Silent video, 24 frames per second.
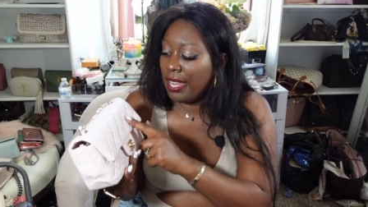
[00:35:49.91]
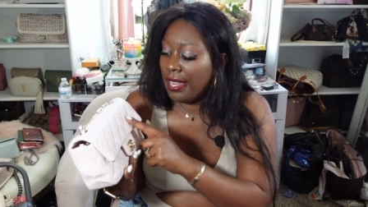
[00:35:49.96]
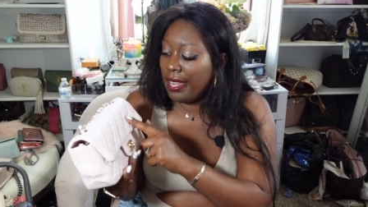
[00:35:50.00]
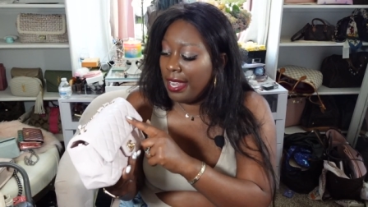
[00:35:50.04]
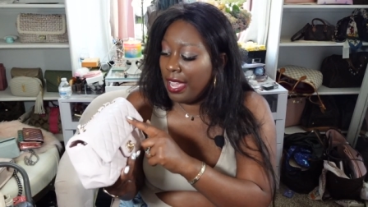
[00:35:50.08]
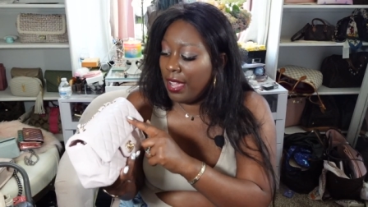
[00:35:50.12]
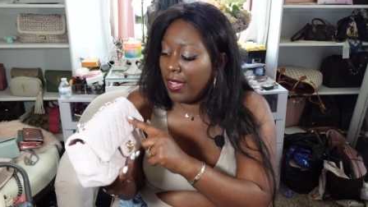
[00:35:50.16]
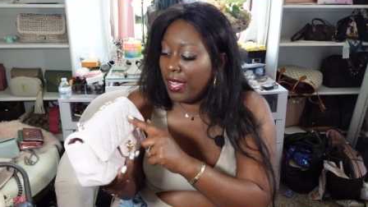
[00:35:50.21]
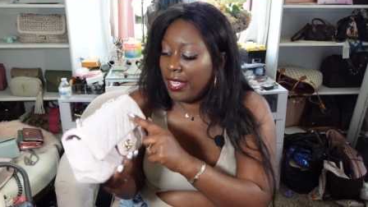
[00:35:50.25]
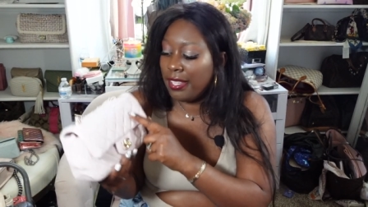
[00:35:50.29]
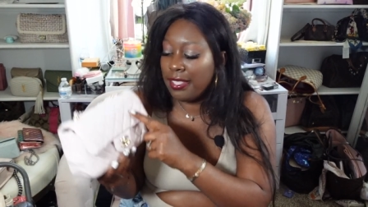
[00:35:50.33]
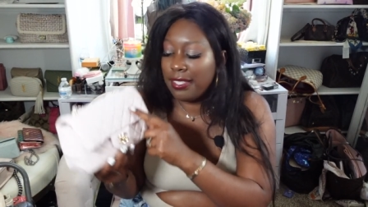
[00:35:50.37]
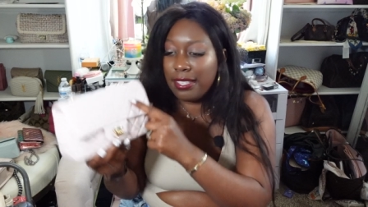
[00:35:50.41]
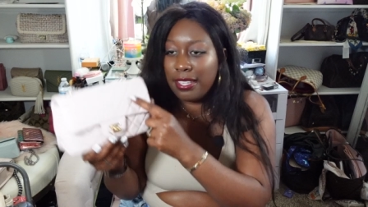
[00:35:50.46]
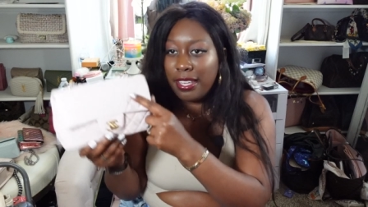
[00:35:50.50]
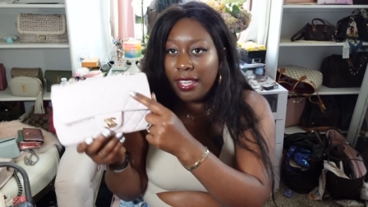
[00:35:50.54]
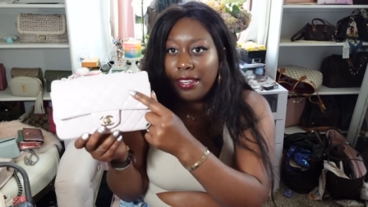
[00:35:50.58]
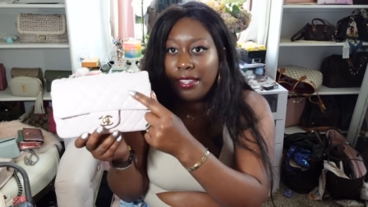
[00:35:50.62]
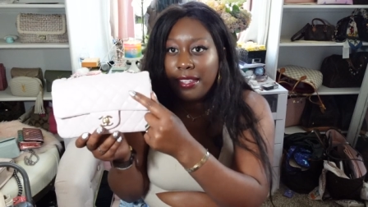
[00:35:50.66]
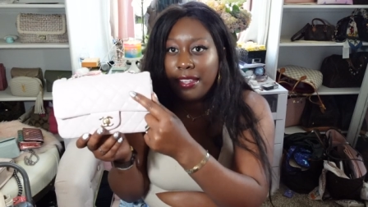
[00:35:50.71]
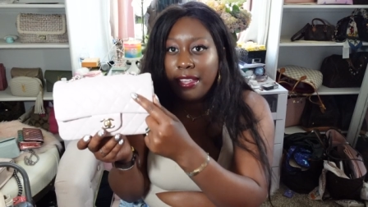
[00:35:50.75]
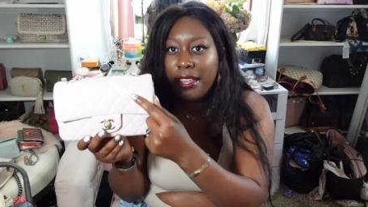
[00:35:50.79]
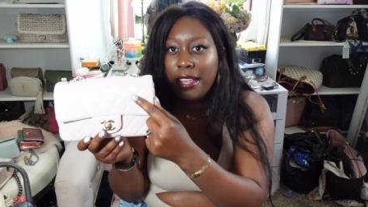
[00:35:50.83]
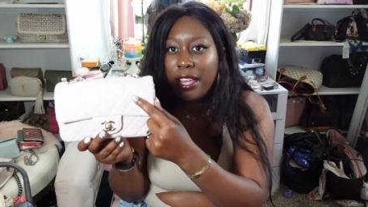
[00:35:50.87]
Now, it
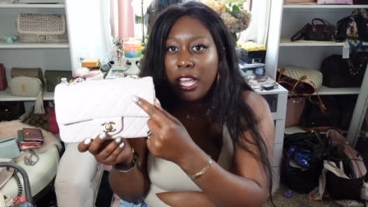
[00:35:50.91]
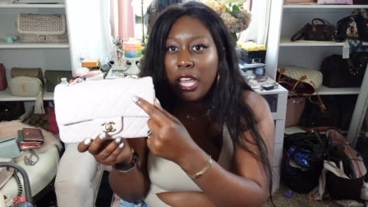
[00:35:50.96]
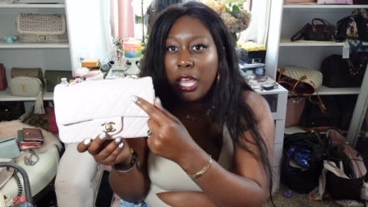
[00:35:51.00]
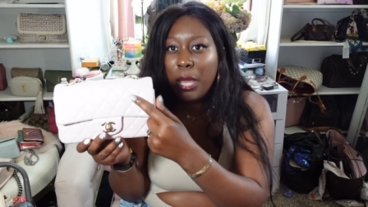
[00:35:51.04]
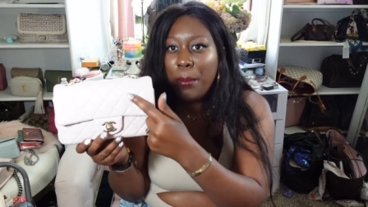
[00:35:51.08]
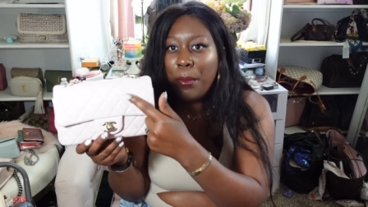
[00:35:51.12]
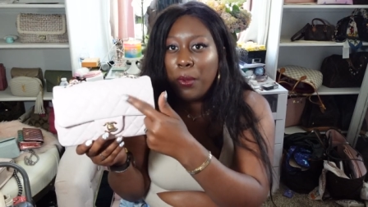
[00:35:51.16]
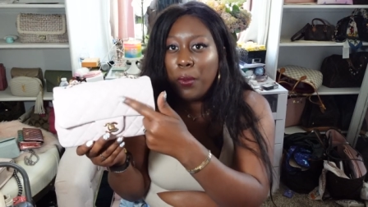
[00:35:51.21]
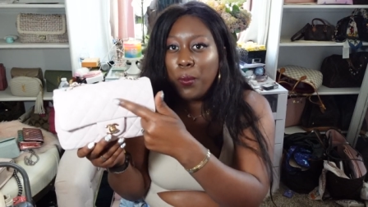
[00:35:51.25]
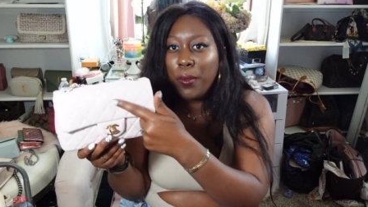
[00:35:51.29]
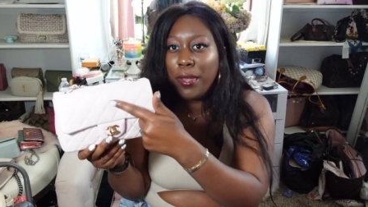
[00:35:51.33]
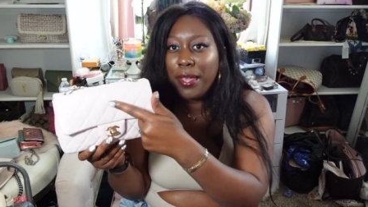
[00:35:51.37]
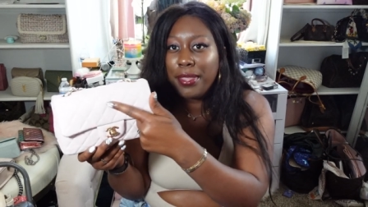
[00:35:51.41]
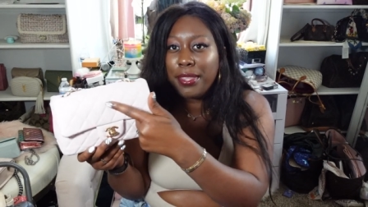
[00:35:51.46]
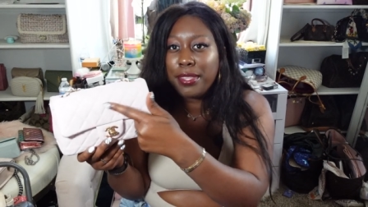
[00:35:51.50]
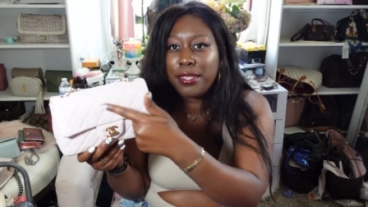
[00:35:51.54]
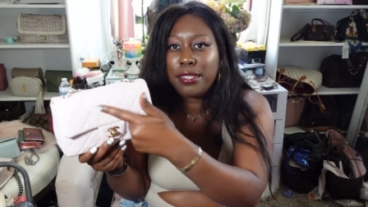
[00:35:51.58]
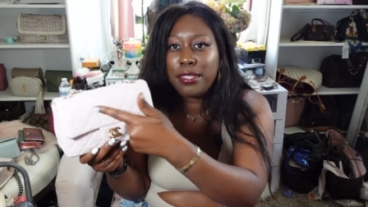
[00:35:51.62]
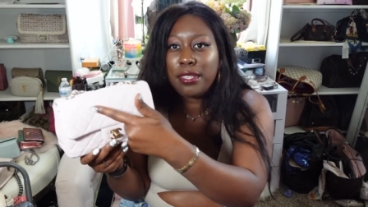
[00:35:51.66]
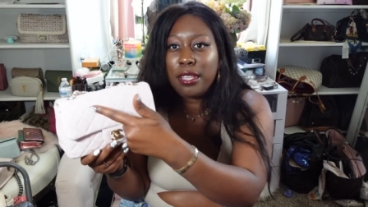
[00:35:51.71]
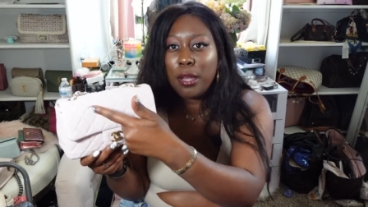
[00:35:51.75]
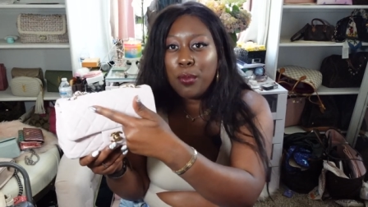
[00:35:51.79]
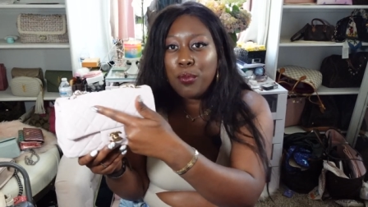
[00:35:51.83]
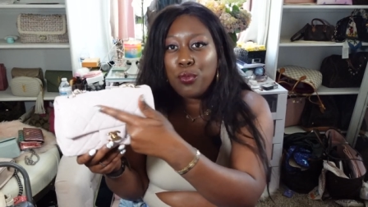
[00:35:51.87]
did come with
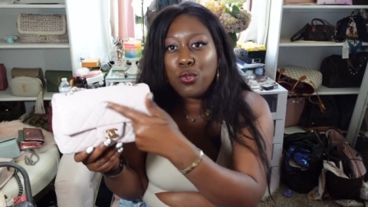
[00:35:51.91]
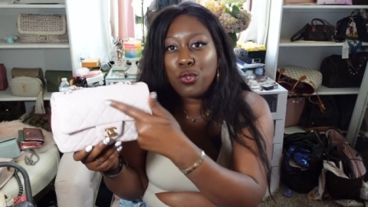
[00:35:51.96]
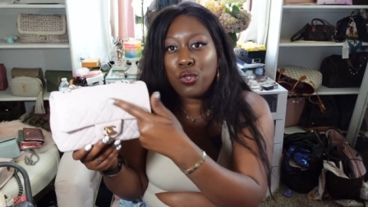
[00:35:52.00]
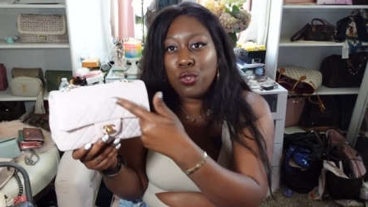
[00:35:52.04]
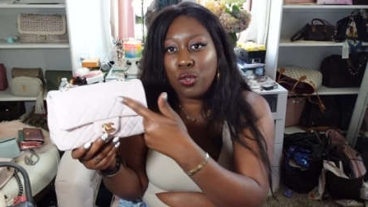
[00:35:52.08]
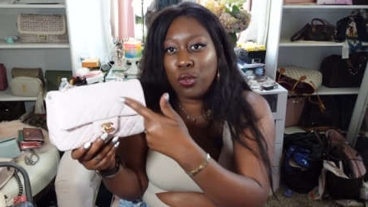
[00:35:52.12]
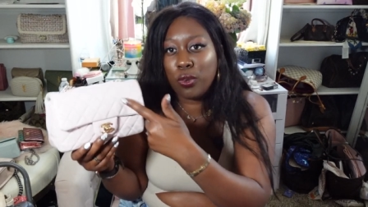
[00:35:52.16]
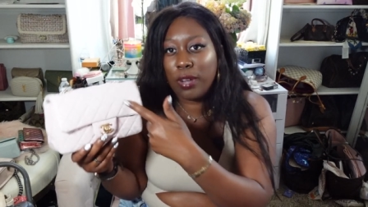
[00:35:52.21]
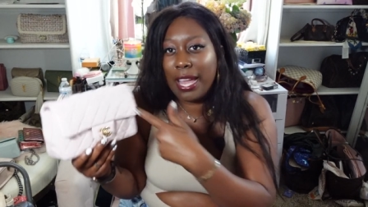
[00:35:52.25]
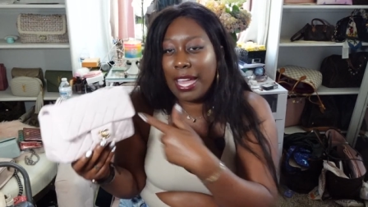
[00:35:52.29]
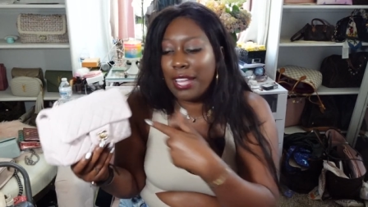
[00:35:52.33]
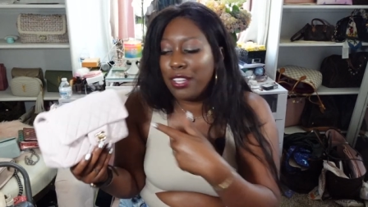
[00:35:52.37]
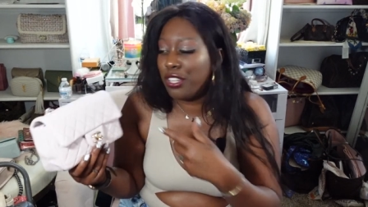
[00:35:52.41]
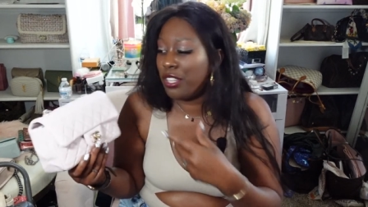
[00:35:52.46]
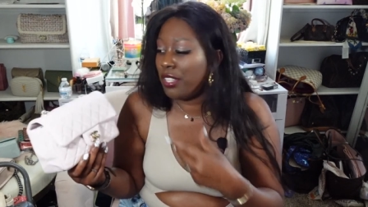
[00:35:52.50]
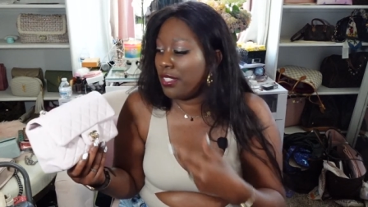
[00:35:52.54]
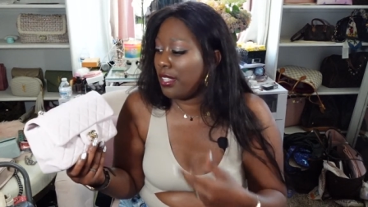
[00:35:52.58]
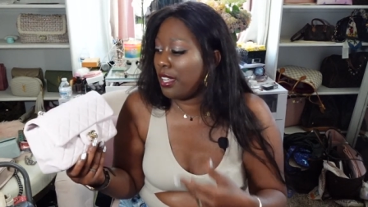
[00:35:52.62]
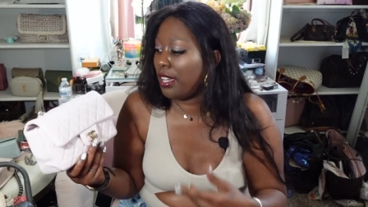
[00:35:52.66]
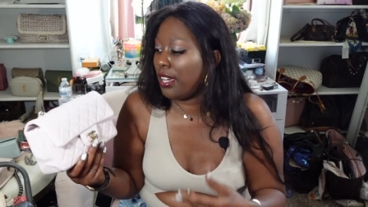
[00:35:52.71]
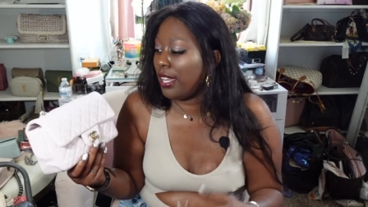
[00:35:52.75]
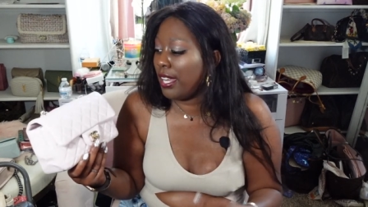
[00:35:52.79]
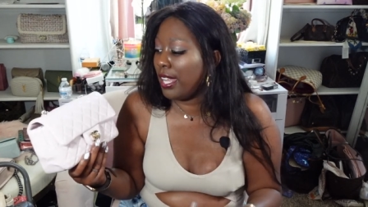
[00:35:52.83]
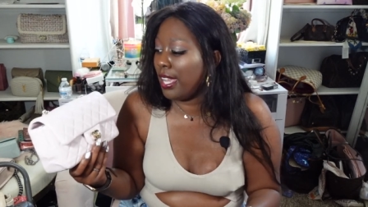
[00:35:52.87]
some scratches
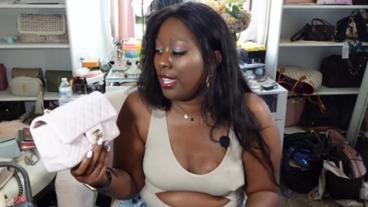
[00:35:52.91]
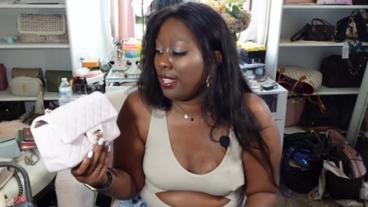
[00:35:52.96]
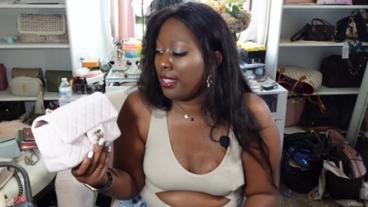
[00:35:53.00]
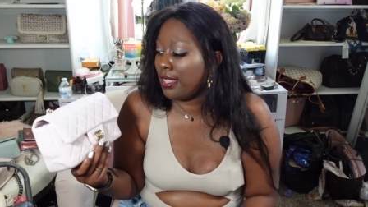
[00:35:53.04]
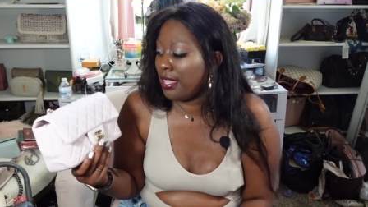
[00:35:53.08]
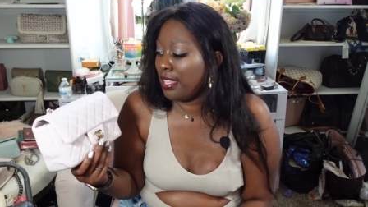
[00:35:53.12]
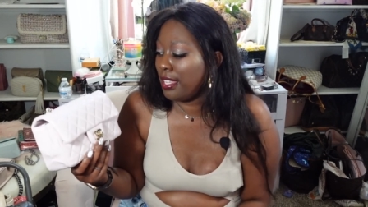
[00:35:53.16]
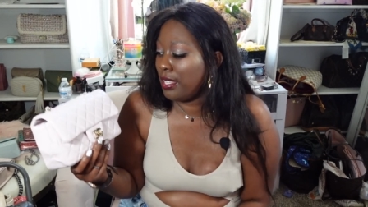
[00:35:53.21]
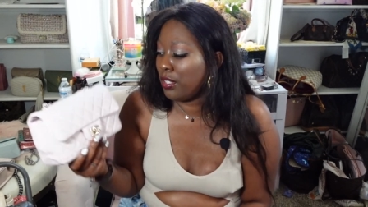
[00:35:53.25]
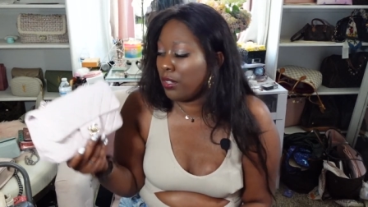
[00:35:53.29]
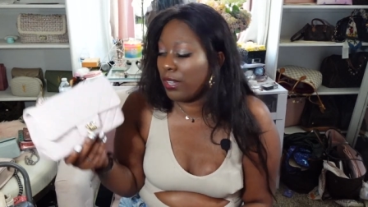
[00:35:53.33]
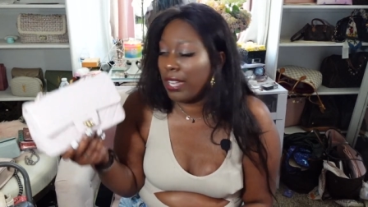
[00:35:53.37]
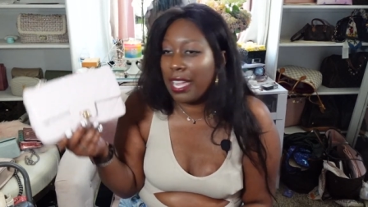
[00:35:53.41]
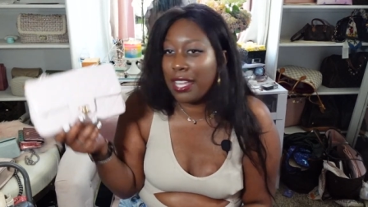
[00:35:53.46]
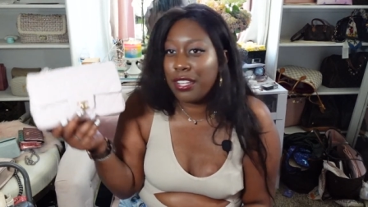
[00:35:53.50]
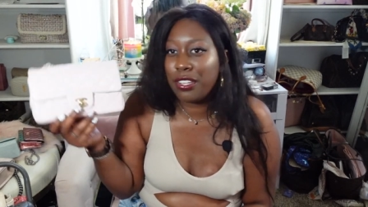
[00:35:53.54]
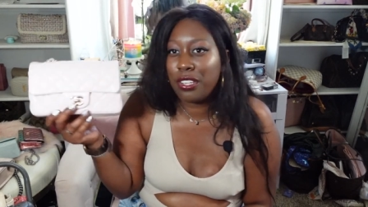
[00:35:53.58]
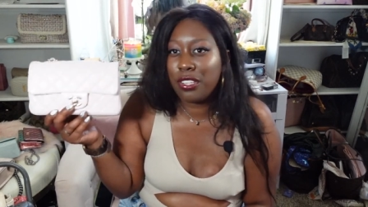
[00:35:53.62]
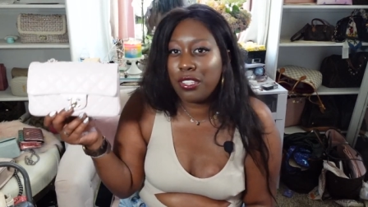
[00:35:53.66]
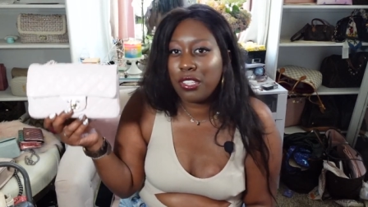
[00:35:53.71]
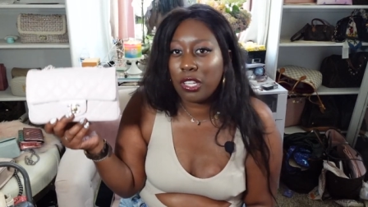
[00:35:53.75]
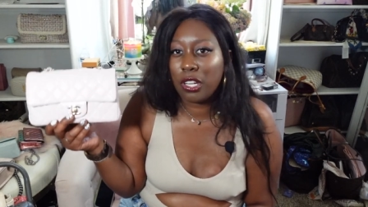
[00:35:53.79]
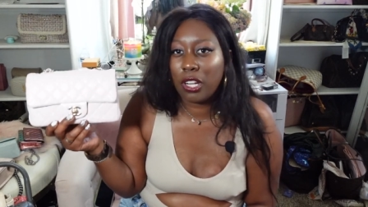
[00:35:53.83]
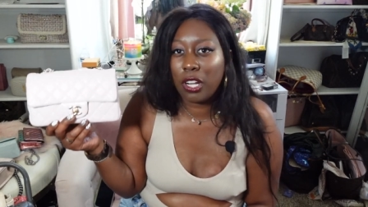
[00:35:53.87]
on it. These
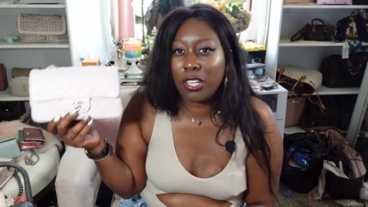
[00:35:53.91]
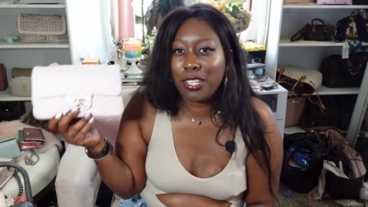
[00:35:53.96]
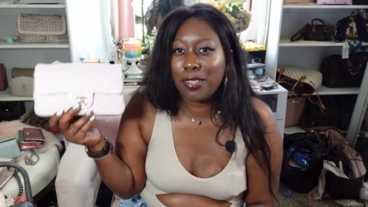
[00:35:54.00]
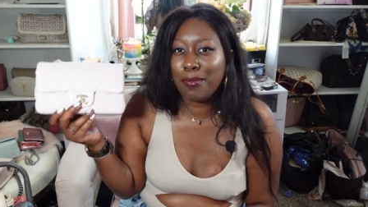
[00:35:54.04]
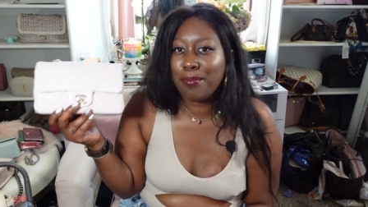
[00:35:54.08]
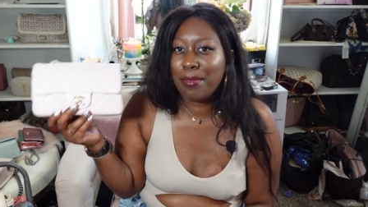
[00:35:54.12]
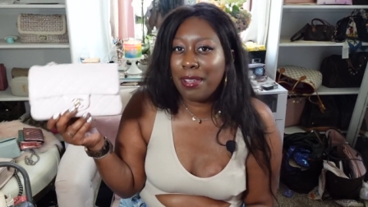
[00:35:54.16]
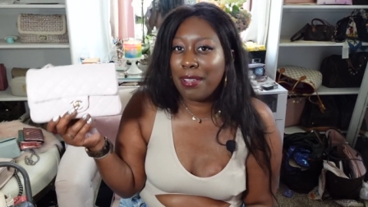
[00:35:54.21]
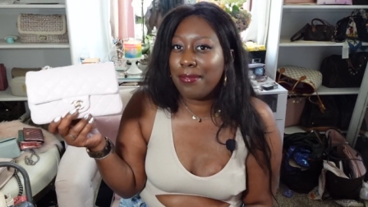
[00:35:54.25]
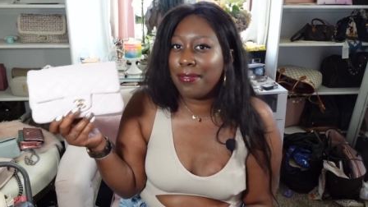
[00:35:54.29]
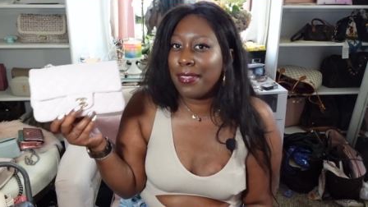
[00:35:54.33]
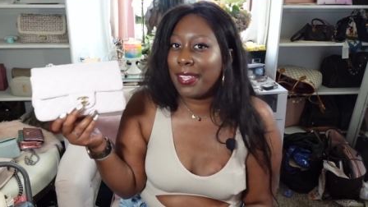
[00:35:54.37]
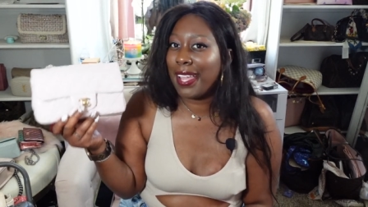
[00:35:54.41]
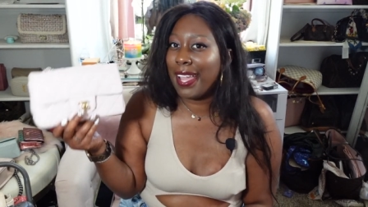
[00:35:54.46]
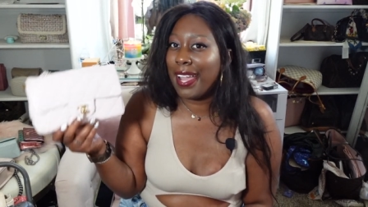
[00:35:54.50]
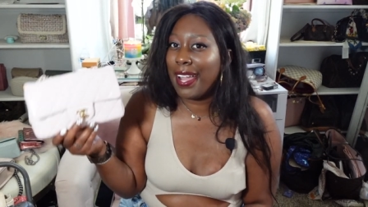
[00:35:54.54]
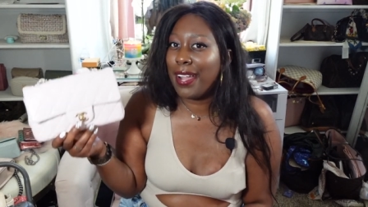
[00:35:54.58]
scratches aren't buffing